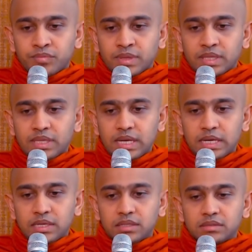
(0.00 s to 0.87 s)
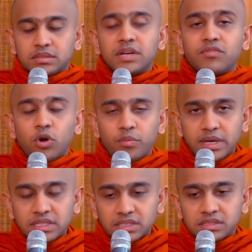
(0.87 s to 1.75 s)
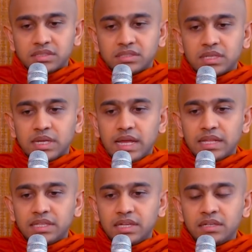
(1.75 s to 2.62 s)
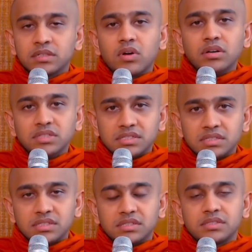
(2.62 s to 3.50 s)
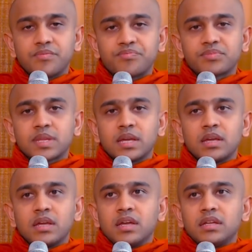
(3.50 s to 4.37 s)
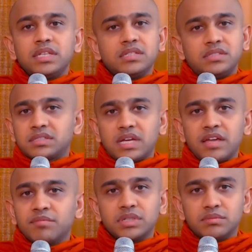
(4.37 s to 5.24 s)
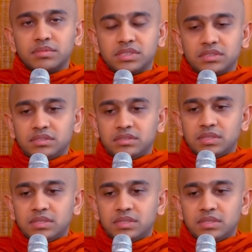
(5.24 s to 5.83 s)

then formations, and then consciousness. These things are impermanent.